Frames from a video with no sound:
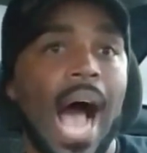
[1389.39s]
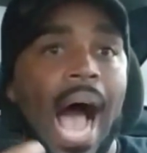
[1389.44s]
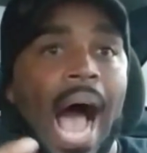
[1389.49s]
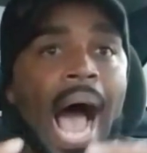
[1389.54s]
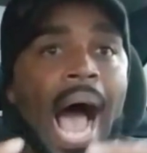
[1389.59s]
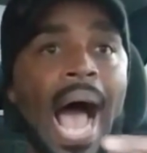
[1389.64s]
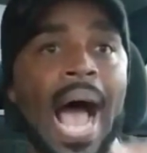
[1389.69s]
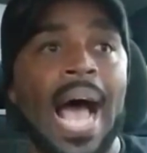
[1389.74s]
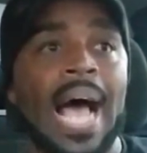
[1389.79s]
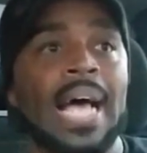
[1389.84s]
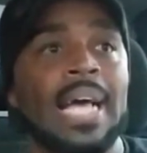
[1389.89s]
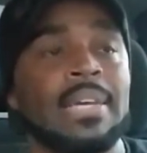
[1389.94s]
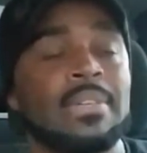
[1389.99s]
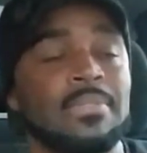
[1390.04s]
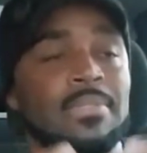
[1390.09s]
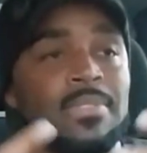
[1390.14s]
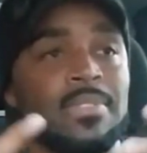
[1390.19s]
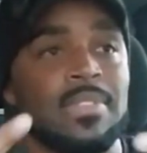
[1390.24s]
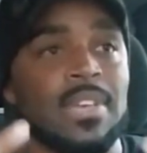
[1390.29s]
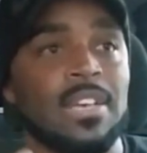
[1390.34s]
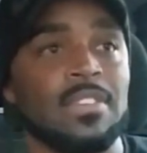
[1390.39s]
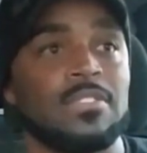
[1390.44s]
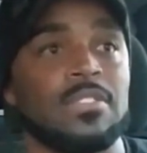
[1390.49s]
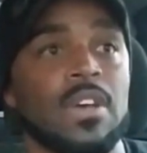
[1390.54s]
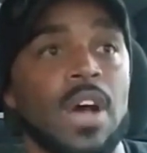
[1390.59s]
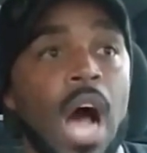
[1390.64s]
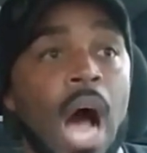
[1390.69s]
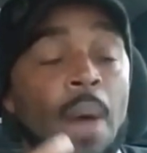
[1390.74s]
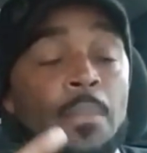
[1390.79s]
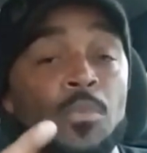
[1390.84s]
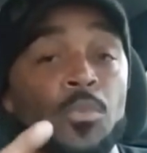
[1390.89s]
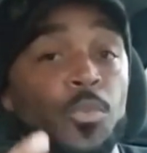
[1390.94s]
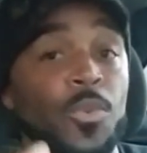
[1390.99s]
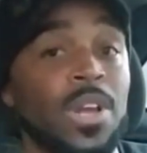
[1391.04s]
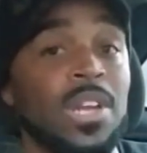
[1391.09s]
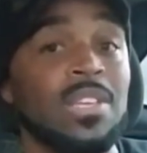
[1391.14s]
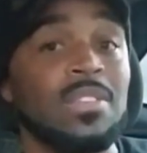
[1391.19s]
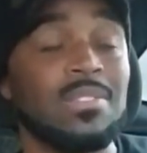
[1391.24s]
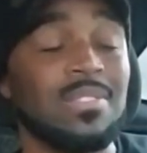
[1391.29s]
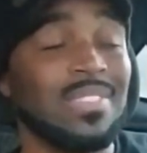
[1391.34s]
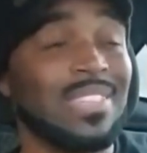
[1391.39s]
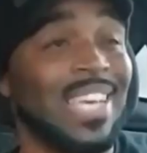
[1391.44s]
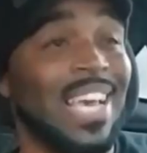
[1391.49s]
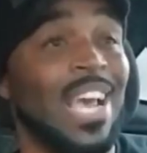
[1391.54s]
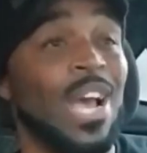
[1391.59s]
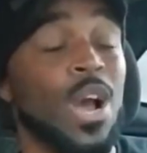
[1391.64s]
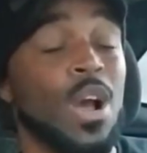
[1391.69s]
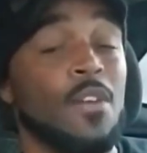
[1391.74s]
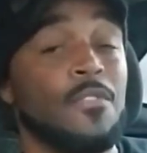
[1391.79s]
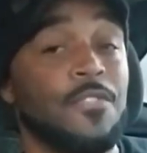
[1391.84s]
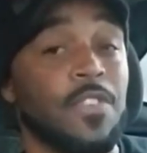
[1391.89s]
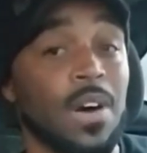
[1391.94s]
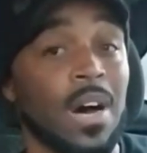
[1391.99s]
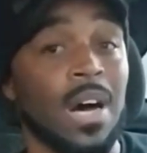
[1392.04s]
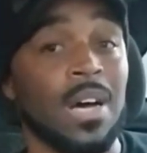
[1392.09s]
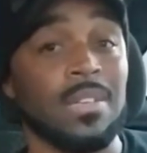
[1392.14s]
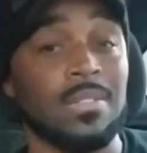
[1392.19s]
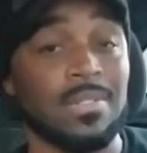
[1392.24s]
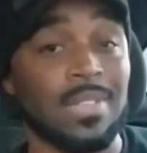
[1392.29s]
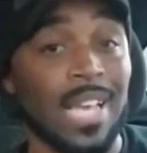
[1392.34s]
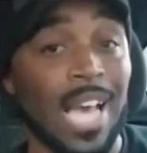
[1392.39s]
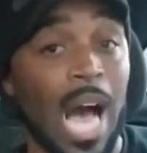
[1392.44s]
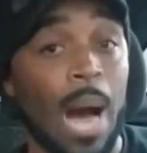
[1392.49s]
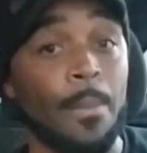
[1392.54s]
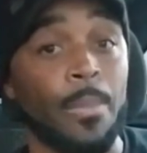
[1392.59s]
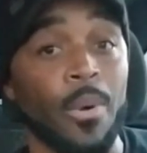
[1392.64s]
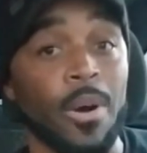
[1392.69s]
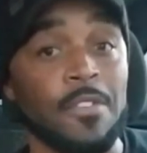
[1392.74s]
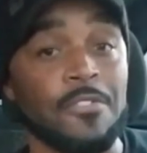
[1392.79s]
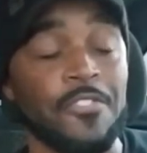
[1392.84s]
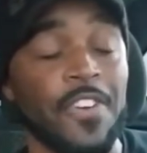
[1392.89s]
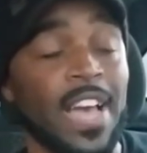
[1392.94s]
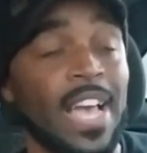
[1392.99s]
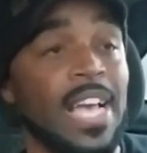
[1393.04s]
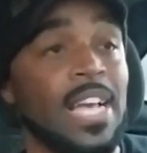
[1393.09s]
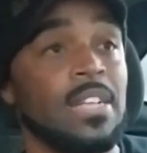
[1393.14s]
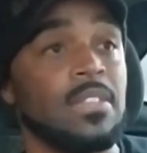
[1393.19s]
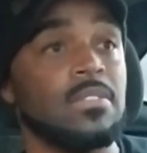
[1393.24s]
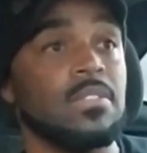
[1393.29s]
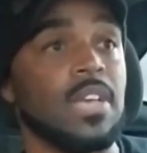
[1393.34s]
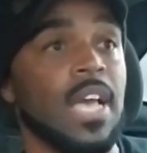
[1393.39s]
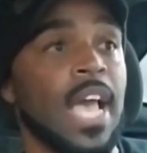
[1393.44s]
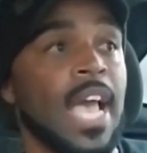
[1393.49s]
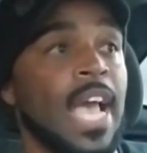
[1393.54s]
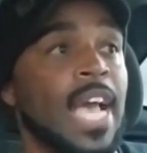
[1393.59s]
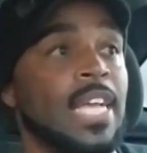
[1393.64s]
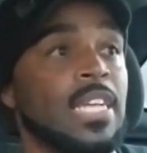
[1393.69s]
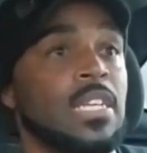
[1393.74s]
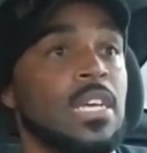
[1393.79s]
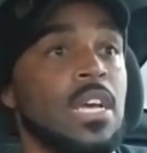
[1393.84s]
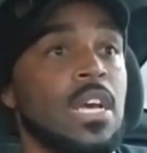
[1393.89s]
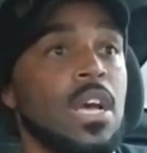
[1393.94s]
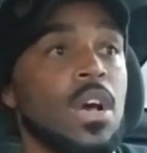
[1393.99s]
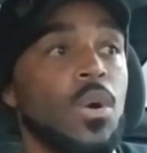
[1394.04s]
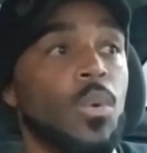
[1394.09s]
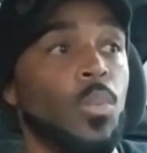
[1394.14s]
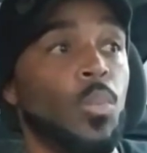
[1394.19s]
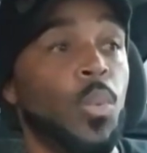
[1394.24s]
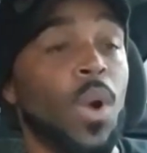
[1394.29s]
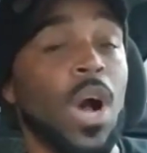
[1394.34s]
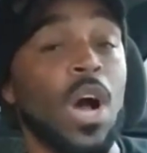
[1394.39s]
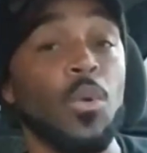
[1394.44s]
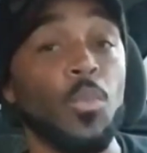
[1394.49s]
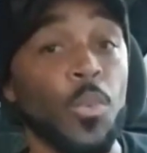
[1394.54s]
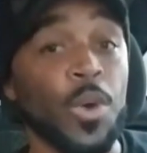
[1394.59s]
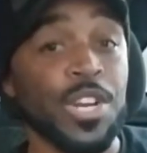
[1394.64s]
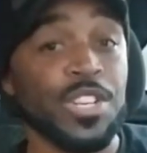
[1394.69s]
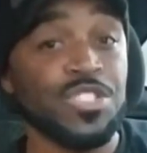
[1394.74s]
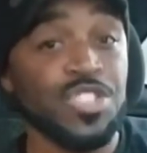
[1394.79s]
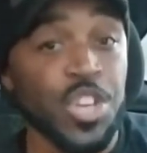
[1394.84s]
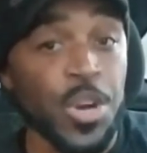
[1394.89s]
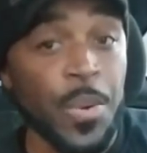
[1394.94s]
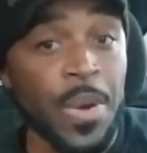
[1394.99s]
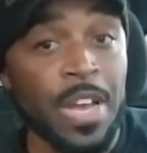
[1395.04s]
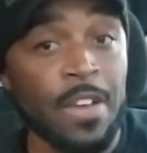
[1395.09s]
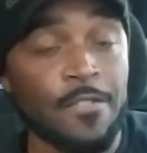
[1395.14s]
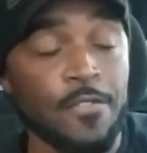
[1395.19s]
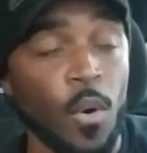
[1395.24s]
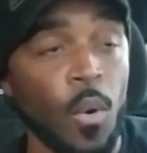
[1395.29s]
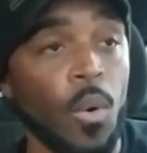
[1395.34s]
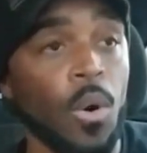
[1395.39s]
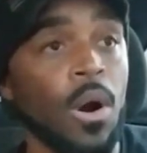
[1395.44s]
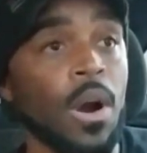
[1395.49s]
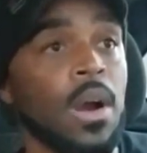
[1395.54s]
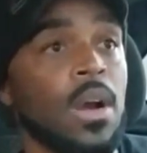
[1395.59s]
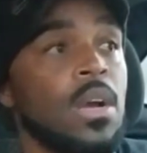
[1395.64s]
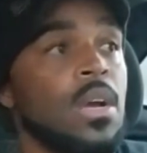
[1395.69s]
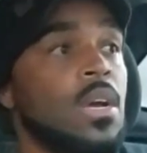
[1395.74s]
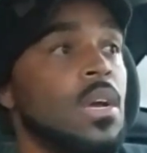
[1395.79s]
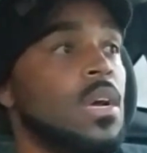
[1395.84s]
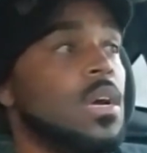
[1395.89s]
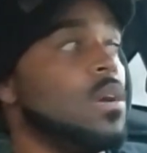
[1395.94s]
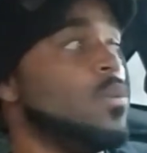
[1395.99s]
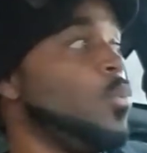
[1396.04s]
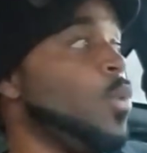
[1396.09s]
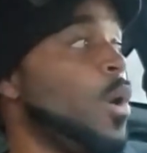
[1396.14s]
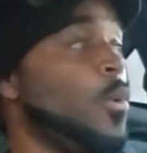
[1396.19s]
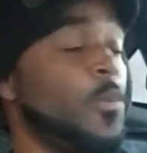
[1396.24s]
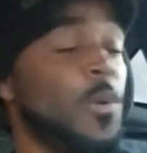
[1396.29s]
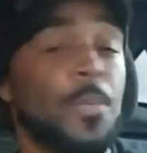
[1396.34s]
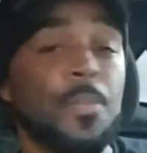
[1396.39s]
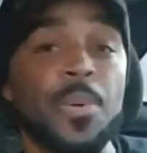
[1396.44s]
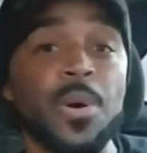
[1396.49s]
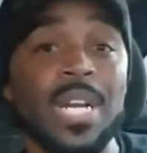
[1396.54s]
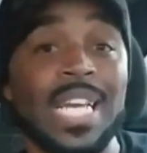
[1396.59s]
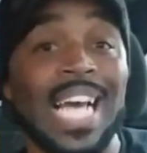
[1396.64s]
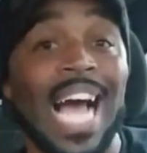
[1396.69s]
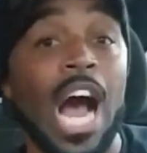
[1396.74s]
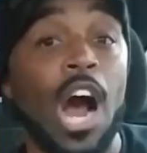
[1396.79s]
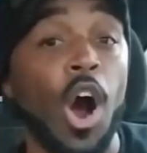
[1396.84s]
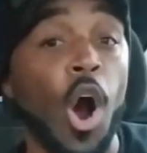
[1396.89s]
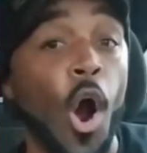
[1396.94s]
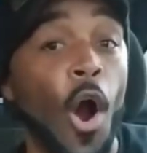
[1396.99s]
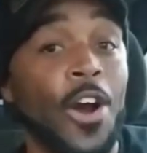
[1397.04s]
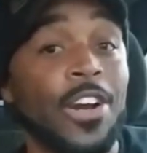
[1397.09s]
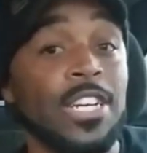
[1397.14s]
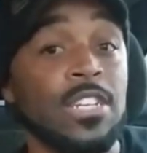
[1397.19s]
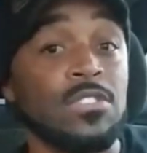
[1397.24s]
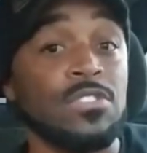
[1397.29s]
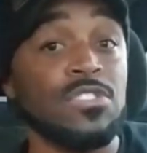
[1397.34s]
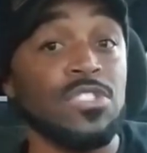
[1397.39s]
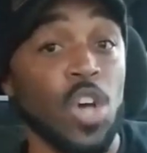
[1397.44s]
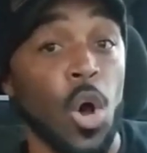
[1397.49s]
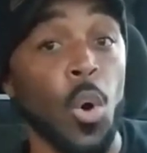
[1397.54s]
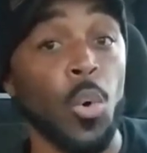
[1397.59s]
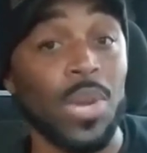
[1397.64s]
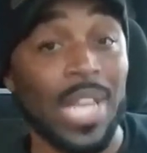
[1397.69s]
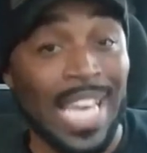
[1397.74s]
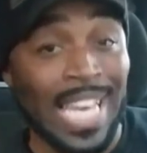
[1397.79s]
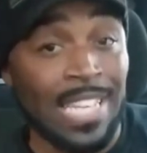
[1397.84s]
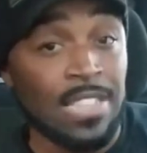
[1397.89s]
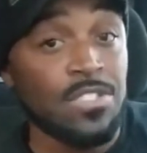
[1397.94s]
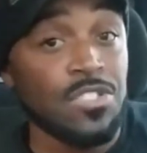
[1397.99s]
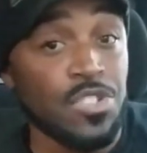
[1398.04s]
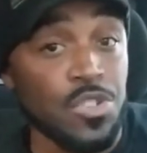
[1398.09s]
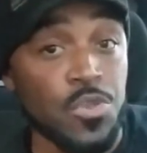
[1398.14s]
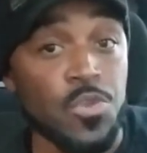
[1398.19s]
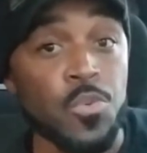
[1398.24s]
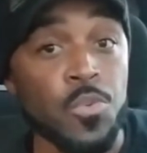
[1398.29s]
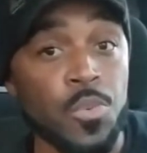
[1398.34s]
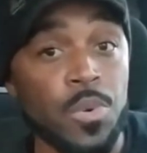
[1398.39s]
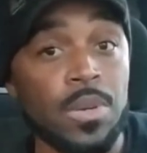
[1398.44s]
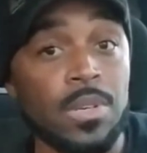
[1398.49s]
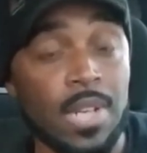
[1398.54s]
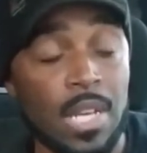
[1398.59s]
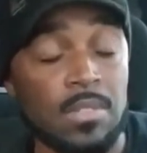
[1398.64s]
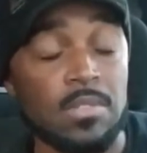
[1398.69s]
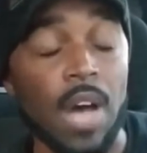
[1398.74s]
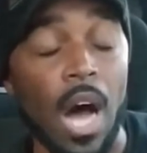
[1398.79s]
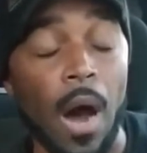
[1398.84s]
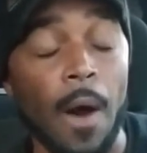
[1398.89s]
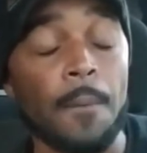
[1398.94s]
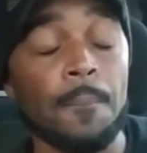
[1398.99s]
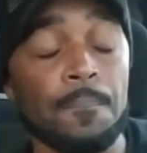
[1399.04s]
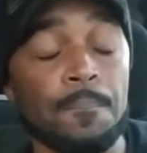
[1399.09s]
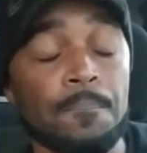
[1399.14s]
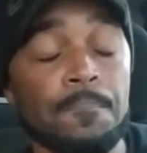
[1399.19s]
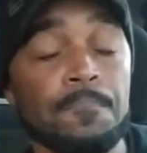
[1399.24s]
I'm really scared for us Cowboy fans and what we're cheering for, what we're putting our heart and soul into. That's all.